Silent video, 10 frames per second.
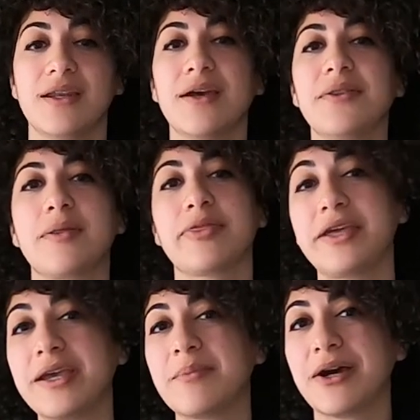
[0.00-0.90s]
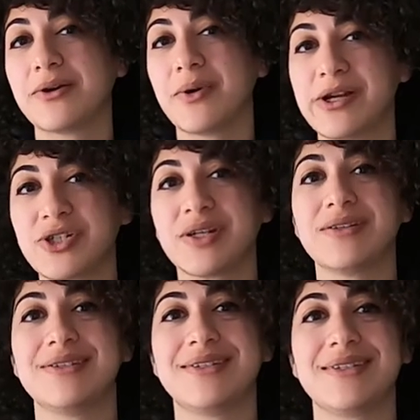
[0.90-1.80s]
Now, the thing about
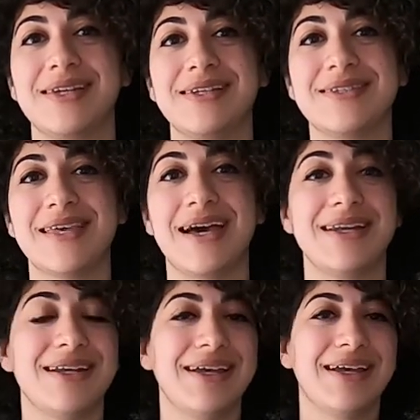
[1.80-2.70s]
questions is that